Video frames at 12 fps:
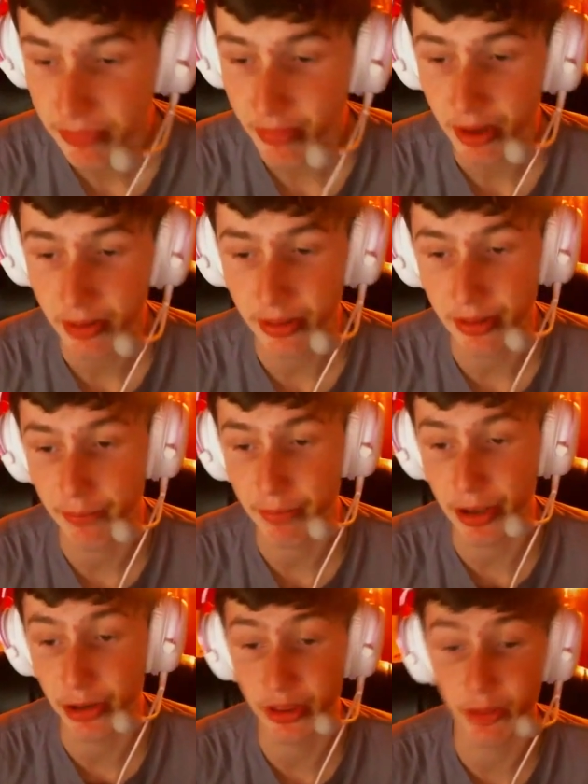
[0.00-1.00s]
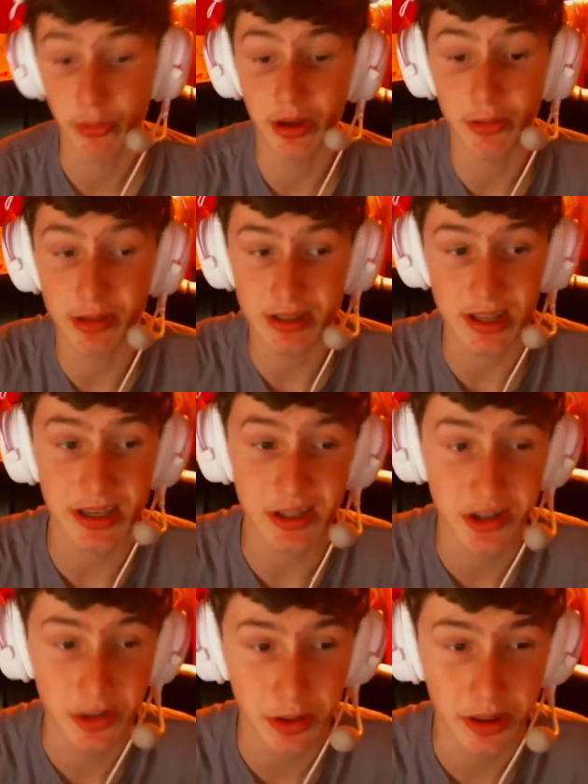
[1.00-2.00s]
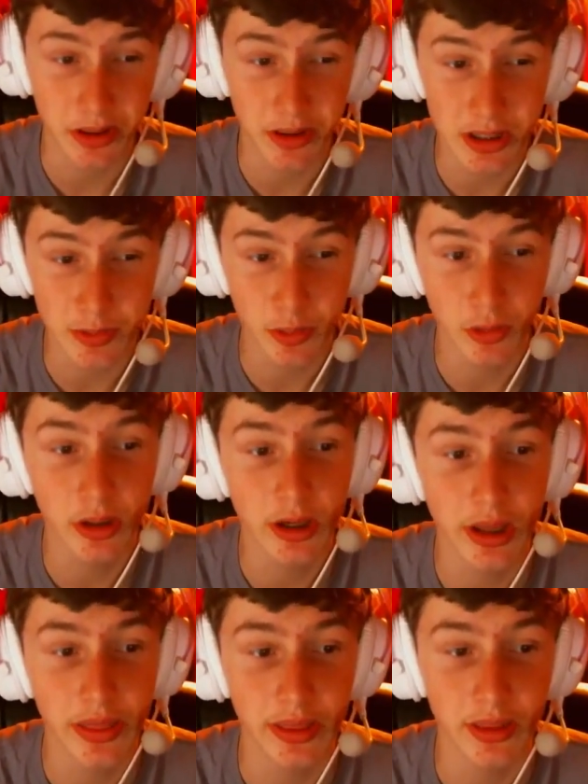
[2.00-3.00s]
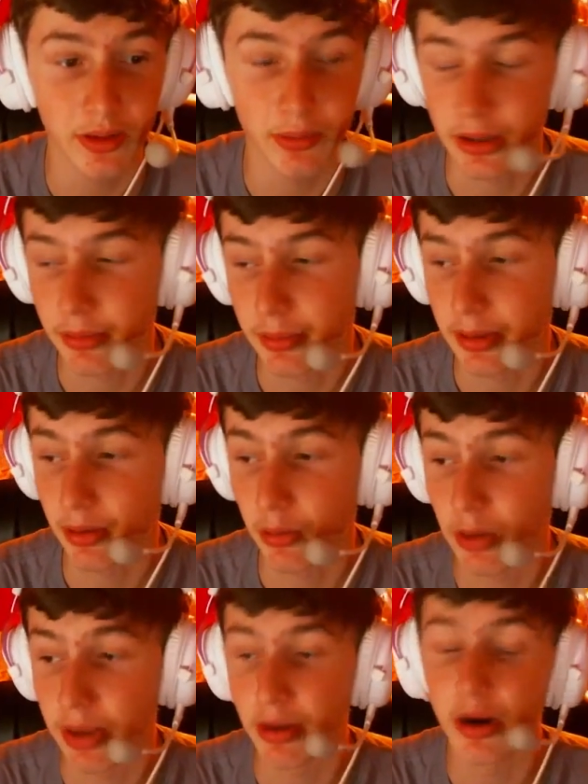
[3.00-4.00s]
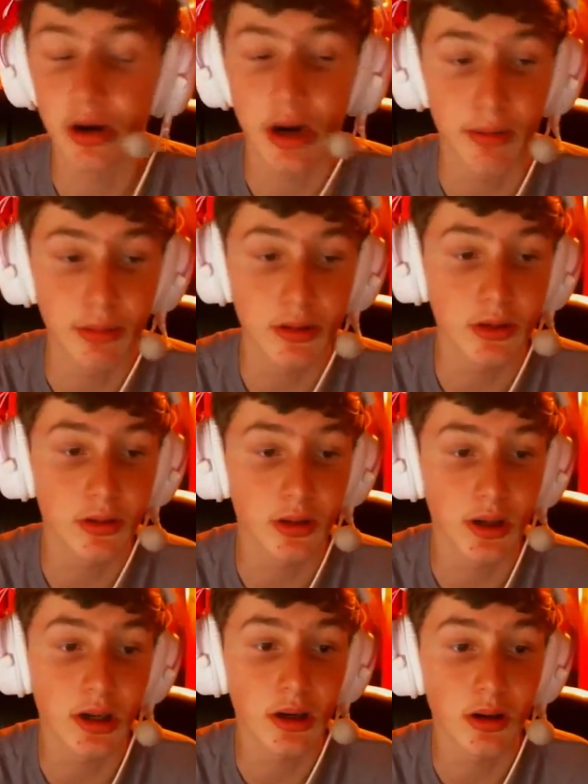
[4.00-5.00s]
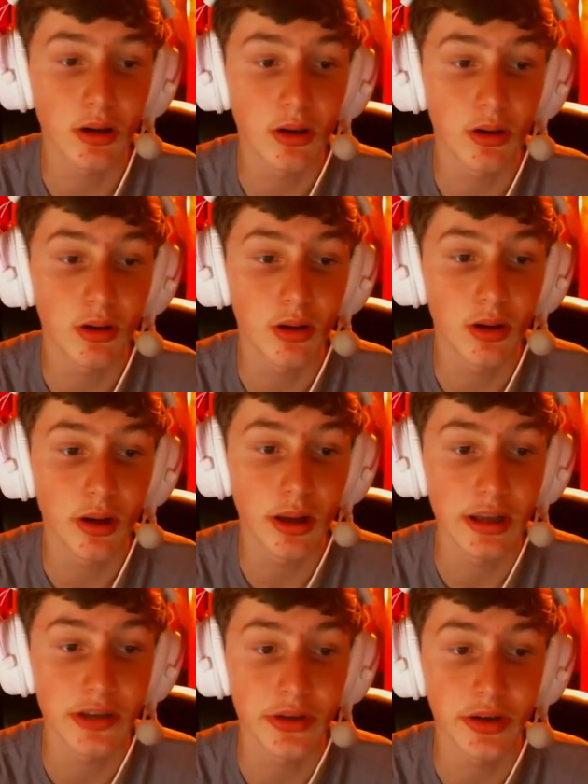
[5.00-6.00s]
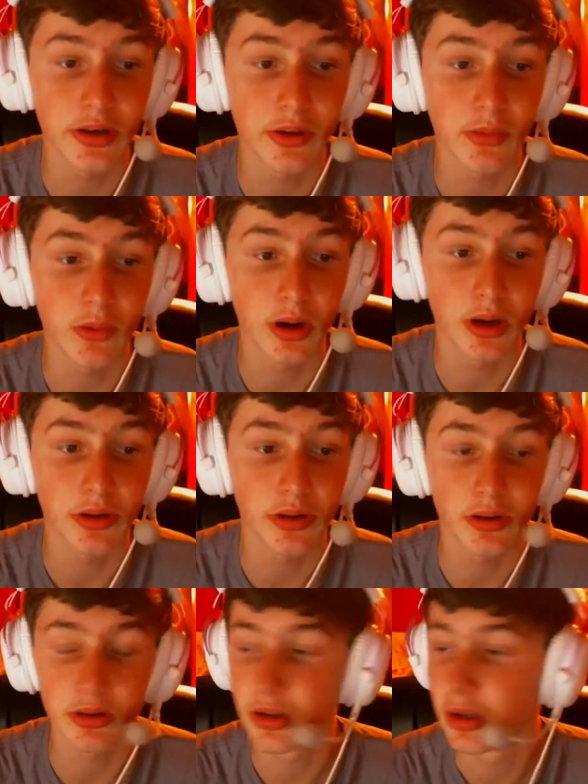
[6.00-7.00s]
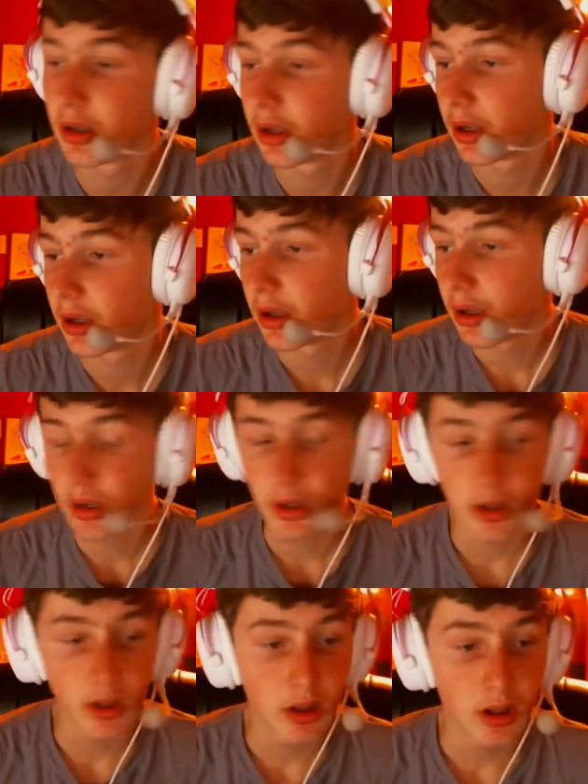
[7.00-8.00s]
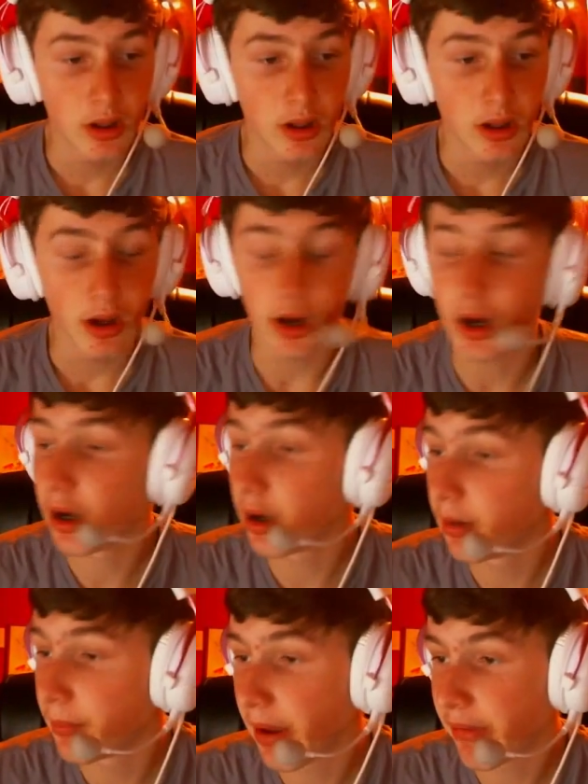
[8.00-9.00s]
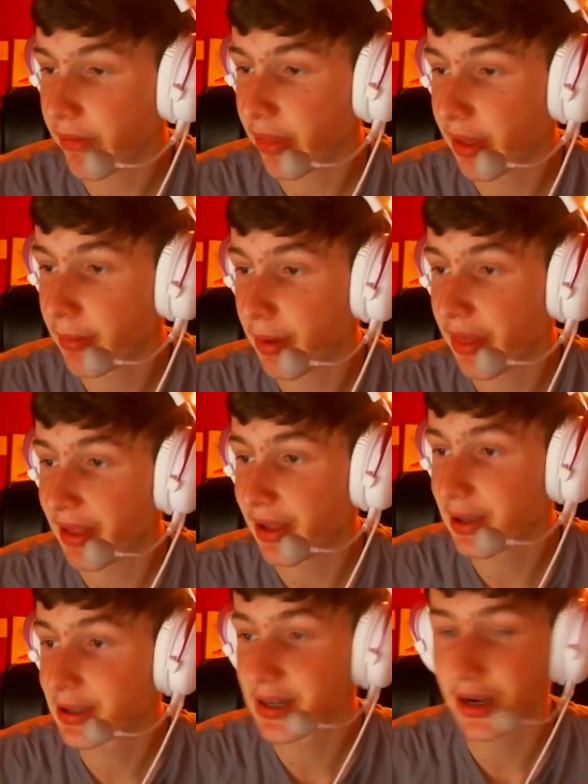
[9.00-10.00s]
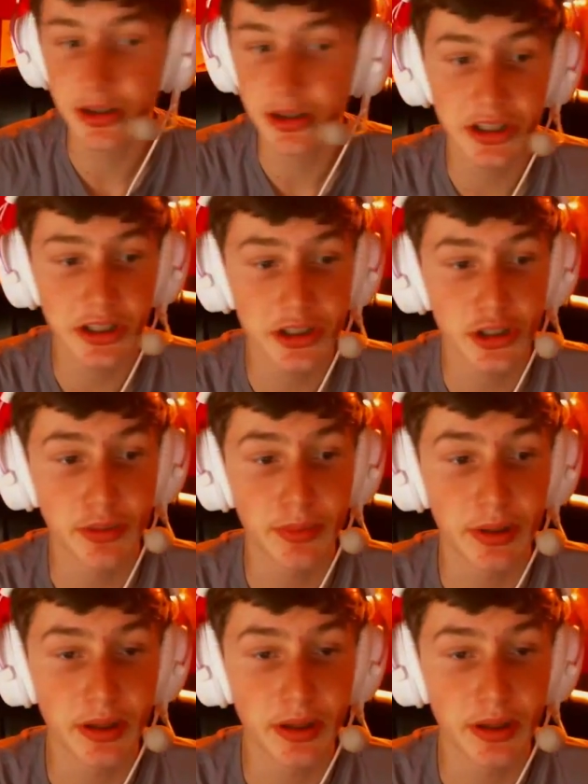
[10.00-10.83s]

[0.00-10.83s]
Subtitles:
Then better than what he was last year with Lustboy. I think they'll be a way better combo. Adrian and Wild Turtle. After them, I think CLG should be